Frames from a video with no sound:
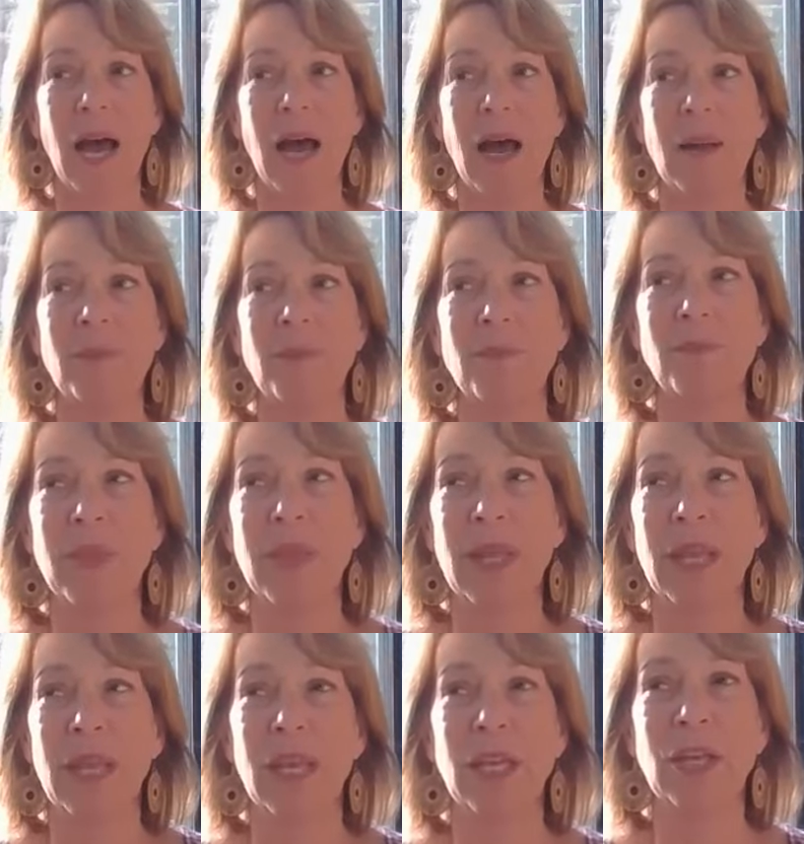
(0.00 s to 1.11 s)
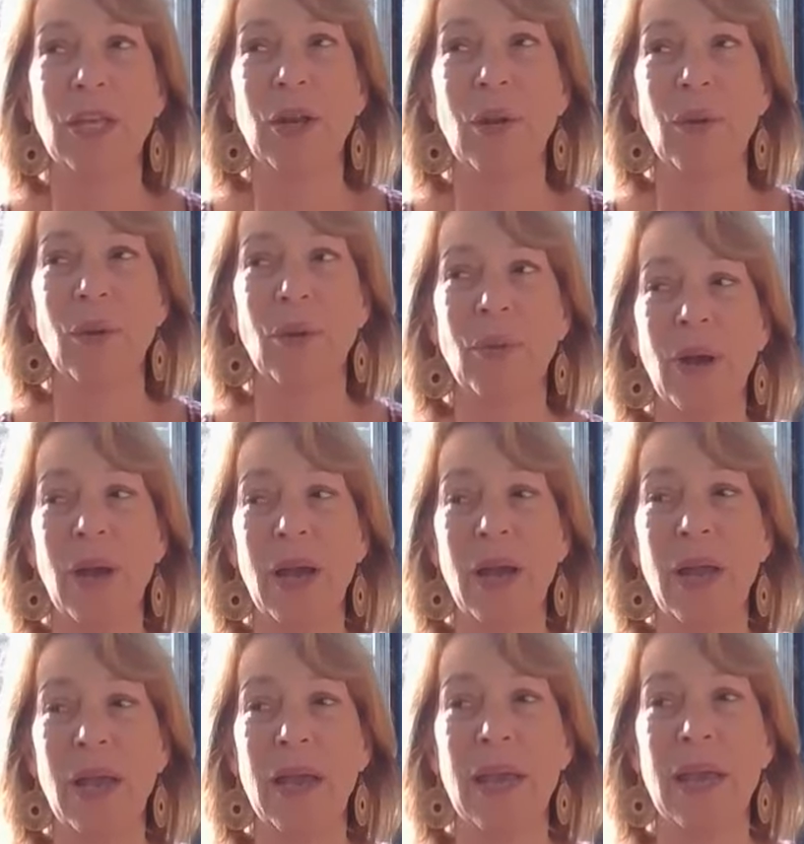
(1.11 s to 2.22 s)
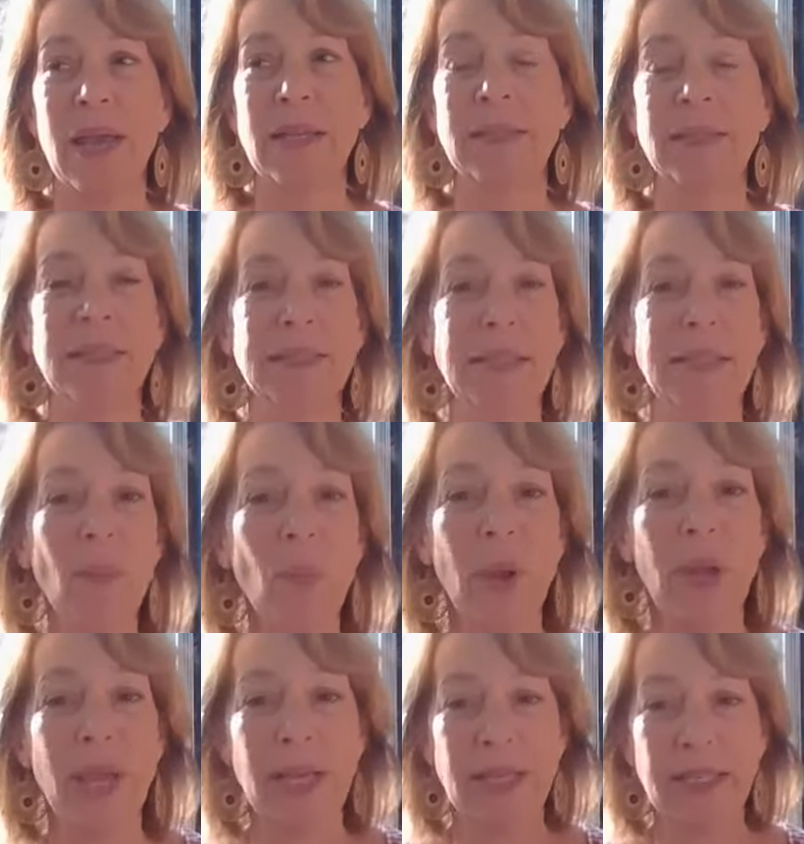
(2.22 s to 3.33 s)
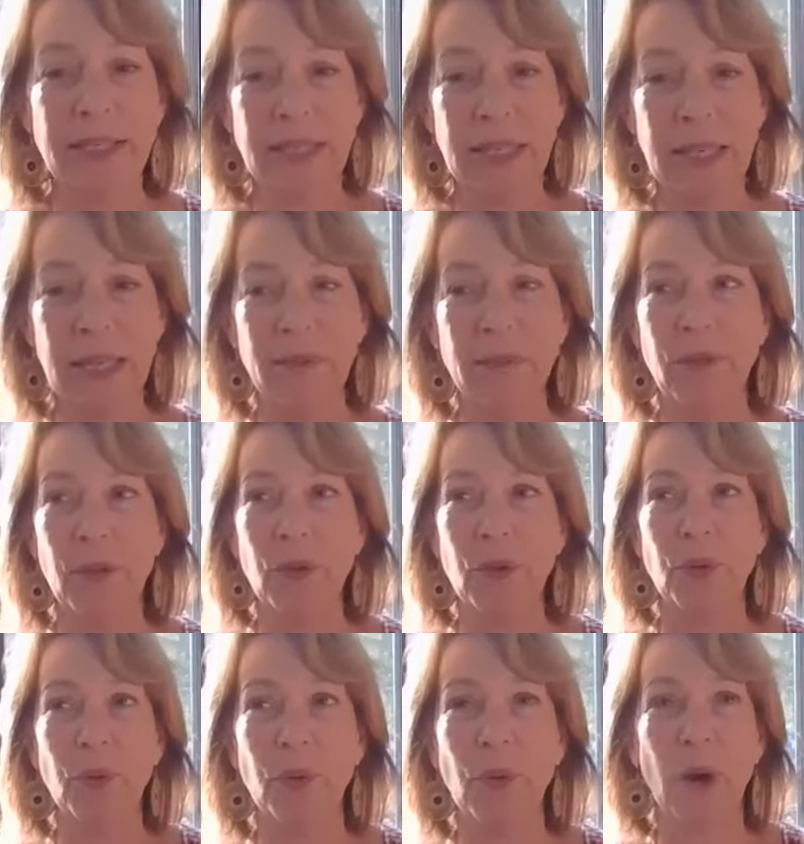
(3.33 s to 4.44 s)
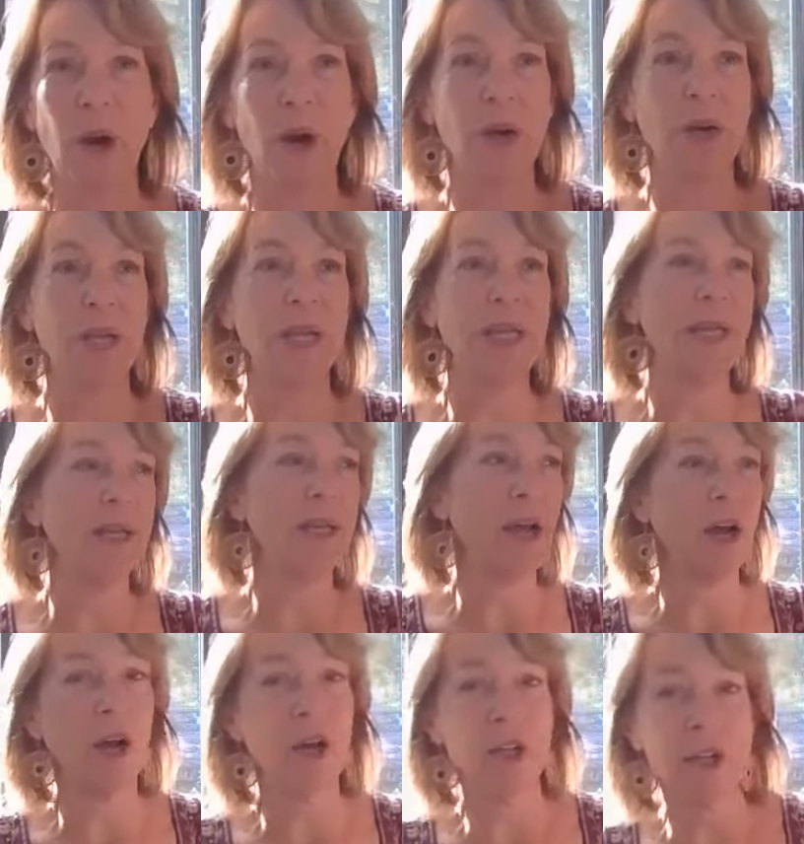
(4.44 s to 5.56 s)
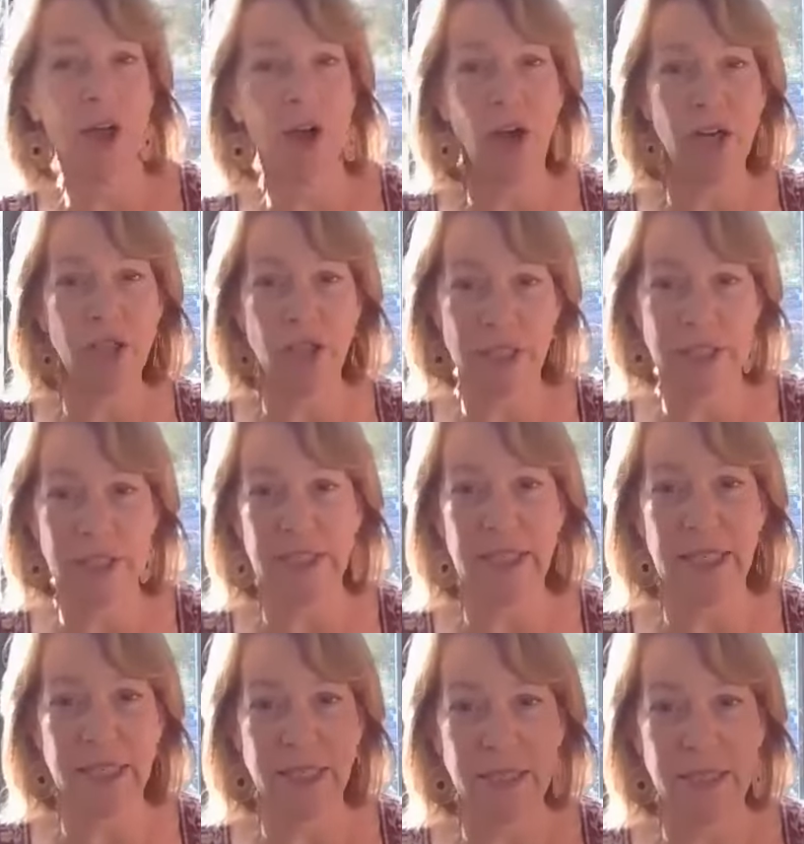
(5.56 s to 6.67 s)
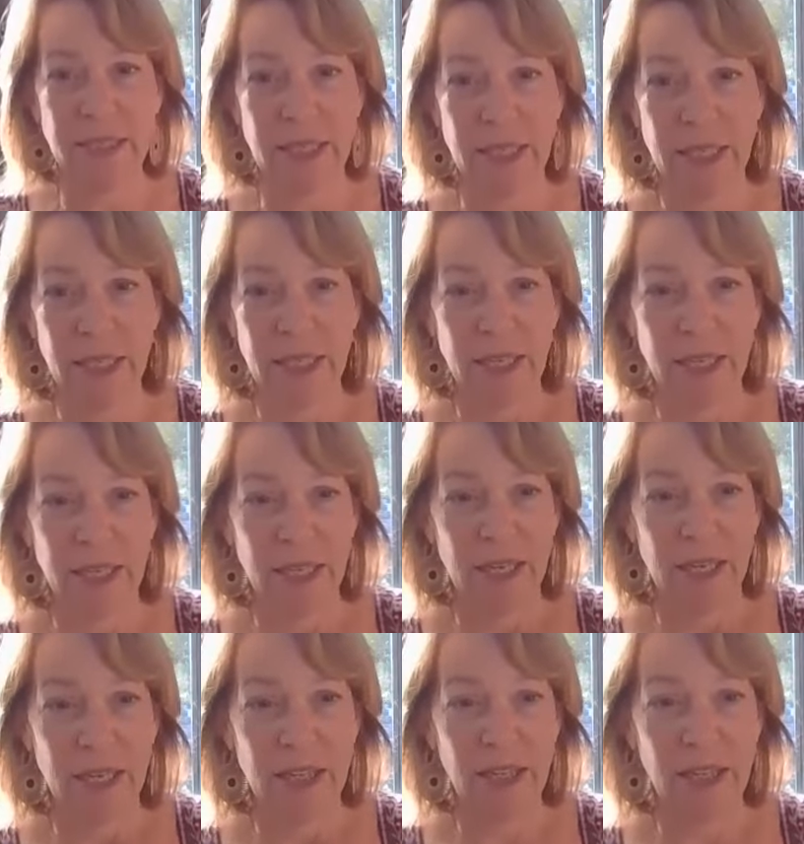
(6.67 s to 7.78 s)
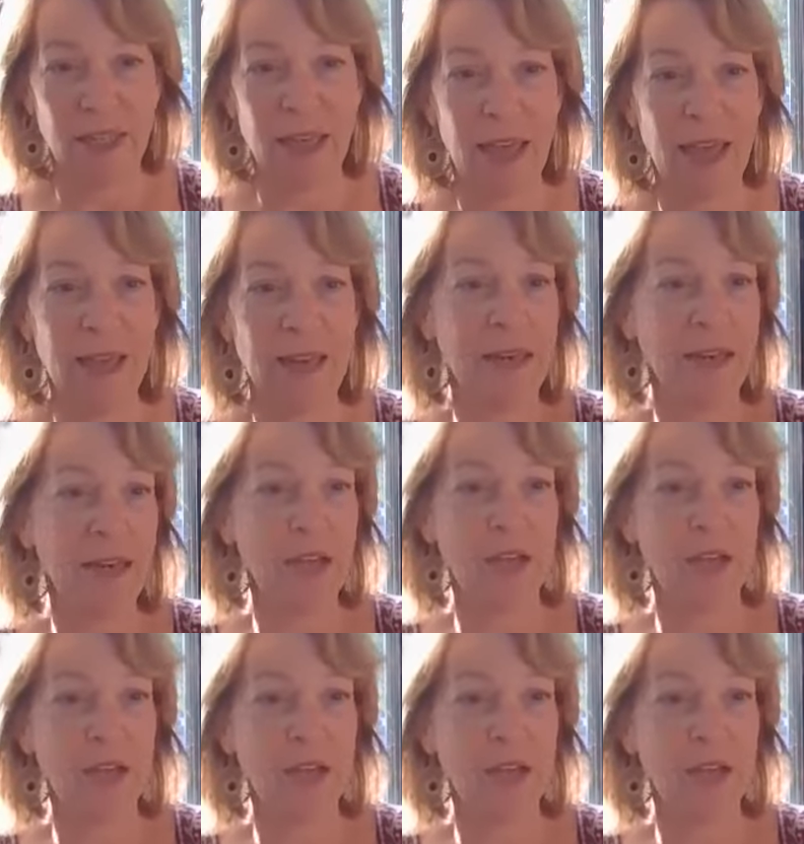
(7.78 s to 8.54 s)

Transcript: you know, in some ways, if you are in unconsciousness, then